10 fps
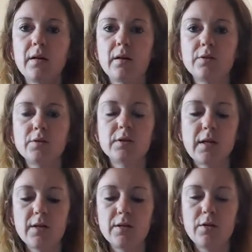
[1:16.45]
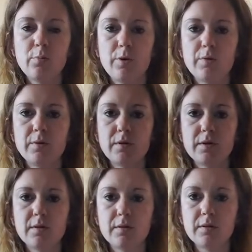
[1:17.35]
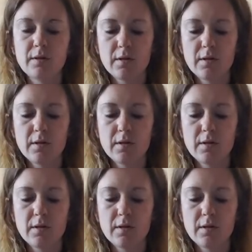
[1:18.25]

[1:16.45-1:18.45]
I'll just get 2 boosters